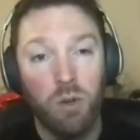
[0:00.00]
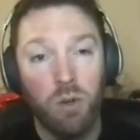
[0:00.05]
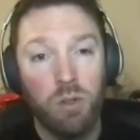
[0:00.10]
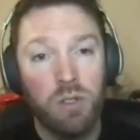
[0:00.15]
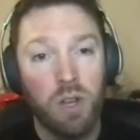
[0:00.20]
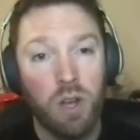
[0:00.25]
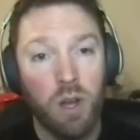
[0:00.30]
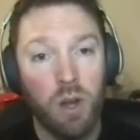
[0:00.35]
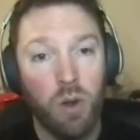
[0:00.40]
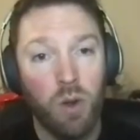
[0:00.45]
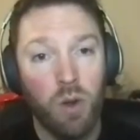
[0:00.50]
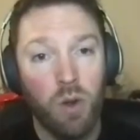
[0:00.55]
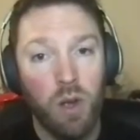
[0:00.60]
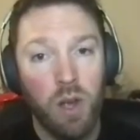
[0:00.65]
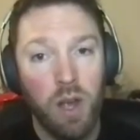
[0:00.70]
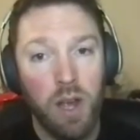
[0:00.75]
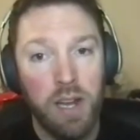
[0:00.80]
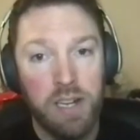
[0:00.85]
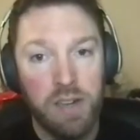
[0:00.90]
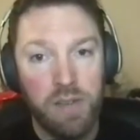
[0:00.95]
and also
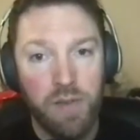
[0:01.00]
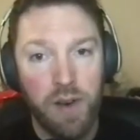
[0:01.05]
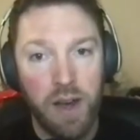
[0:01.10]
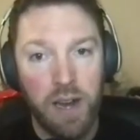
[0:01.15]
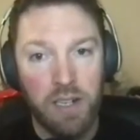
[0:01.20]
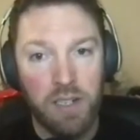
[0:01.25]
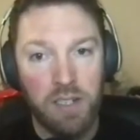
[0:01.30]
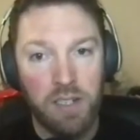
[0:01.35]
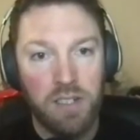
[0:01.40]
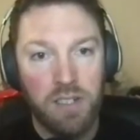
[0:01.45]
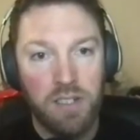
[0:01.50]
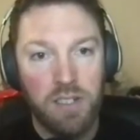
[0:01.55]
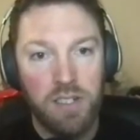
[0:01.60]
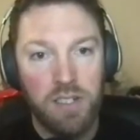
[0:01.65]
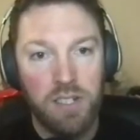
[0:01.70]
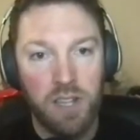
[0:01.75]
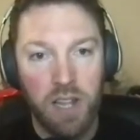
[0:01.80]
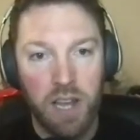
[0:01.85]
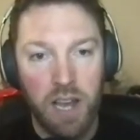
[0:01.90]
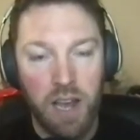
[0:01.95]
in defence,
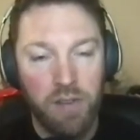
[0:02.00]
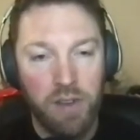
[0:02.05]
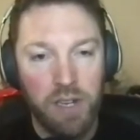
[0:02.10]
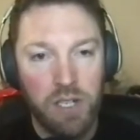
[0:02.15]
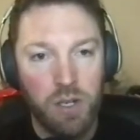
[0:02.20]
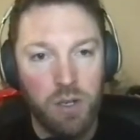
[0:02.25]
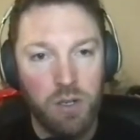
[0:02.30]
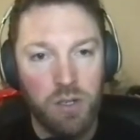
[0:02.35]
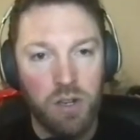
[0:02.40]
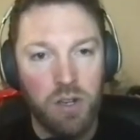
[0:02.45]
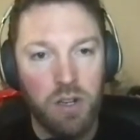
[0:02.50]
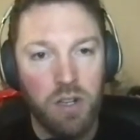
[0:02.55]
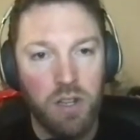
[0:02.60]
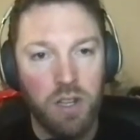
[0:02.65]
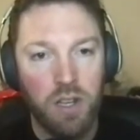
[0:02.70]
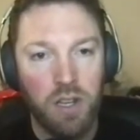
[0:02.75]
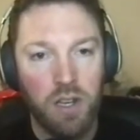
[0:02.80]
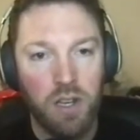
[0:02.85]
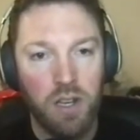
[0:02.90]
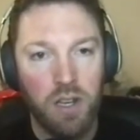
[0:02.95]
do so they have issues under
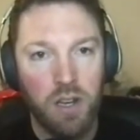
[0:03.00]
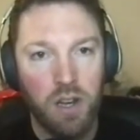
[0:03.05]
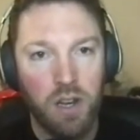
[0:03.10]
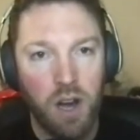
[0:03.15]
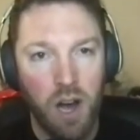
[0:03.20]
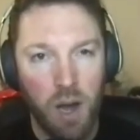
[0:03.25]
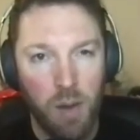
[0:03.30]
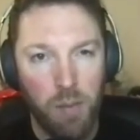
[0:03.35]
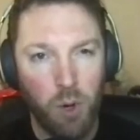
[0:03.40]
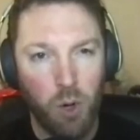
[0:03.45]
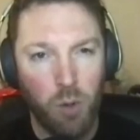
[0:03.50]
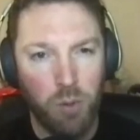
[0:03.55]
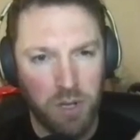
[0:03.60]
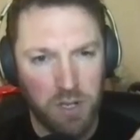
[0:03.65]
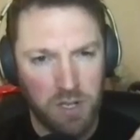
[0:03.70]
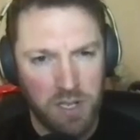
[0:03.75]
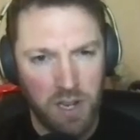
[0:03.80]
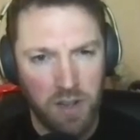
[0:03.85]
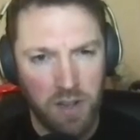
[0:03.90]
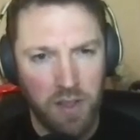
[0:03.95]
the high ball
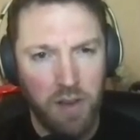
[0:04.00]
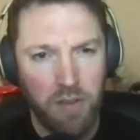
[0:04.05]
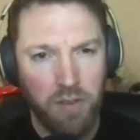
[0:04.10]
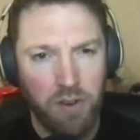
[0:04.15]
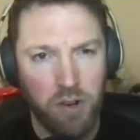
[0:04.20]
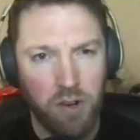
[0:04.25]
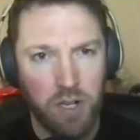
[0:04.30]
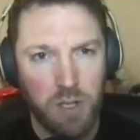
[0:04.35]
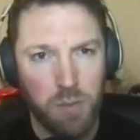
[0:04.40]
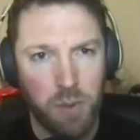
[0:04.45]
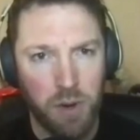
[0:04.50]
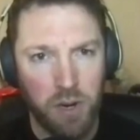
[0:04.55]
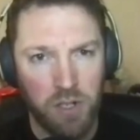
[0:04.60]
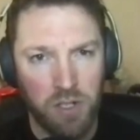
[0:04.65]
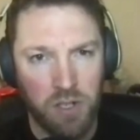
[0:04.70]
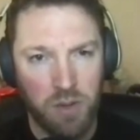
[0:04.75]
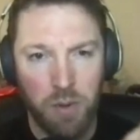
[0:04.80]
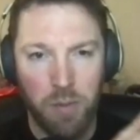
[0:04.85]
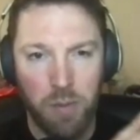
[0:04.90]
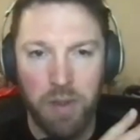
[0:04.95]
because South Africa
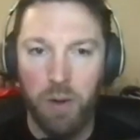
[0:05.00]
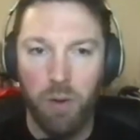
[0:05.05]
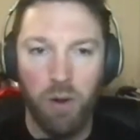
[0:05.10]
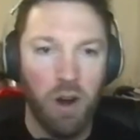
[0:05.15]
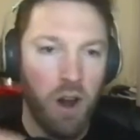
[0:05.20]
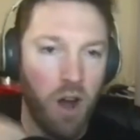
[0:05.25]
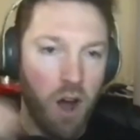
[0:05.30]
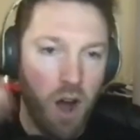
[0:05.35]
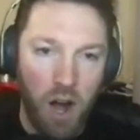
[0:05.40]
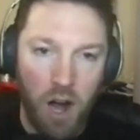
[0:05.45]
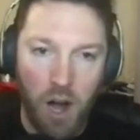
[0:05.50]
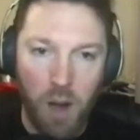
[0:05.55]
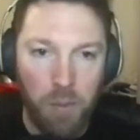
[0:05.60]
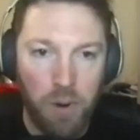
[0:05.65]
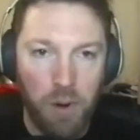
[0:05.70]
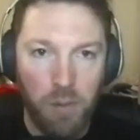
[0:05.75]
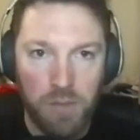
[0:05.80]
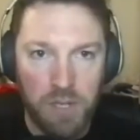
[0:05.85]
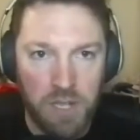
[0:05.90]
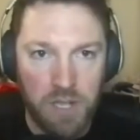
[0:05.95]
exposed them? I mean, there were a lot of high
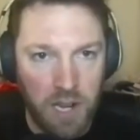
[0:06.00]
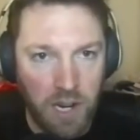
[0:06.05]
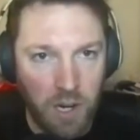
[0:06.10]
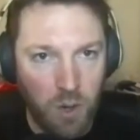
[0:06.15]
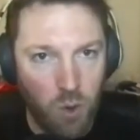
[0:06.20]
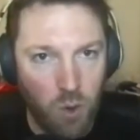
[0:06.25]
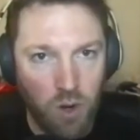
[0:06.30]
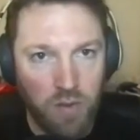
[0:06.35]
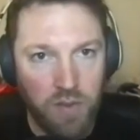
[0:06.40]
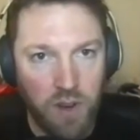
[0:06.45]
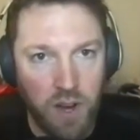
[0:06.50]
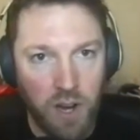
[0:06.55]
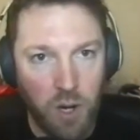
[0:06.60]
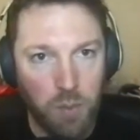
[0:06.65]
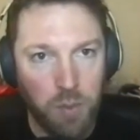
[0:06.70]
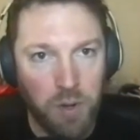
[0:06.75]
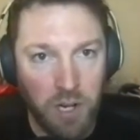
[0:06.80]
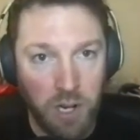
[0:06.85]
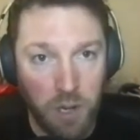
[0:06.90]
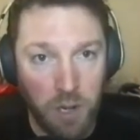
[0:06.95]
bombs in that quarter
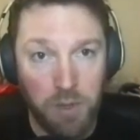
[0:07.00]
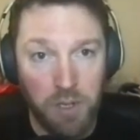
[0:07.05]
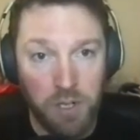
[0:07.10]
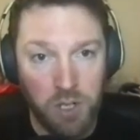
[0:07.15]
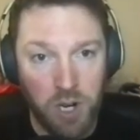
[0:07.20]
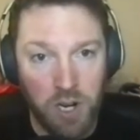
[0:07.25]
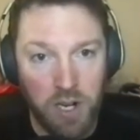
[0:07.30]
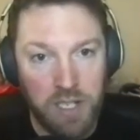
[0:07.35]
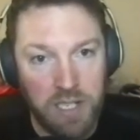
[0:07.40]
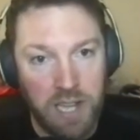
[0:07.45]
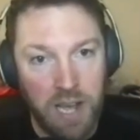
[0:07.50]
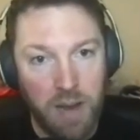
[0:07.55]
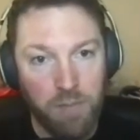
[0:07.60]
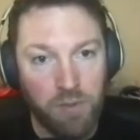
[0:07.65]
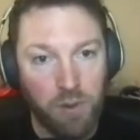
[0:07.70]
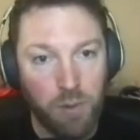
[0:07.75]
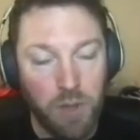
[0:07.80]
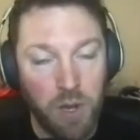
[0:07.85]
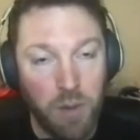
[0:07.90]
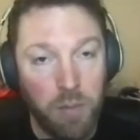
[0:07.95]
final, but a couple of tries
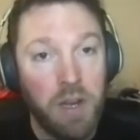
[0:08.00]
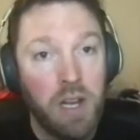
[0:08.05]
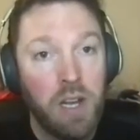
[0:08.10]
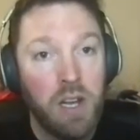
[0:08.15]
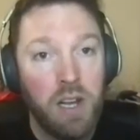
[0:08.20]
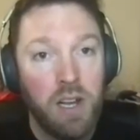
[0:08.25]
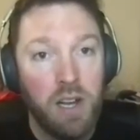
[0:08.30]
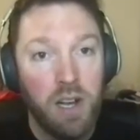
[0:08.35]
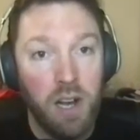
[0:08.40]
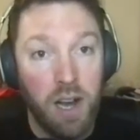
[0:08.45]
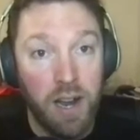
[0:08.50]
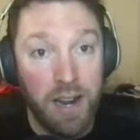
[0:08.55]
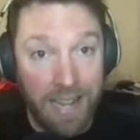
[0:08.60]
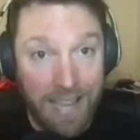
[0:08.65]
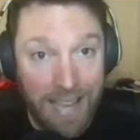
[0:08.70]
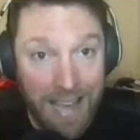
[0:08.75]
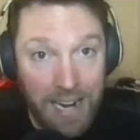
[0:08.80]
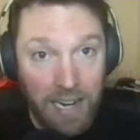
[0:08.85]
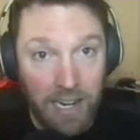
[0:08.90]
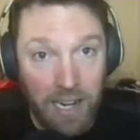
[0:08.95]
came from them, and
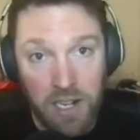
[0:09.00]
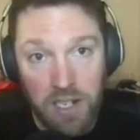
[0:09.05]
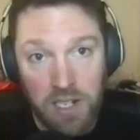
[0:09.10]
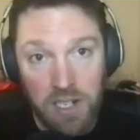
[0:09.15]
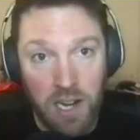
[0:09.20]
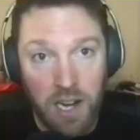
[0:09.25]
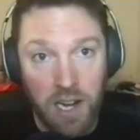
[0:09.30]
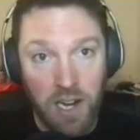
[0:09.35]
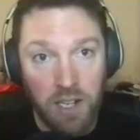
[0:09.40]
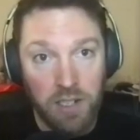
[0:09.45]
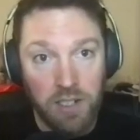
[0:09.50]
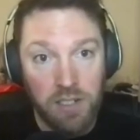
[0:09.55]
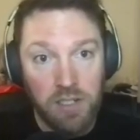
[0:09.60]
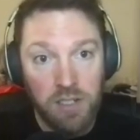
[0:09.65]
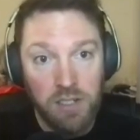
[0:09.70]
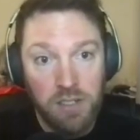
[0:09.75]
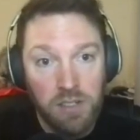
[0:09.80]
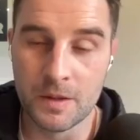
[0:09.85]
again yeah. against Ireland.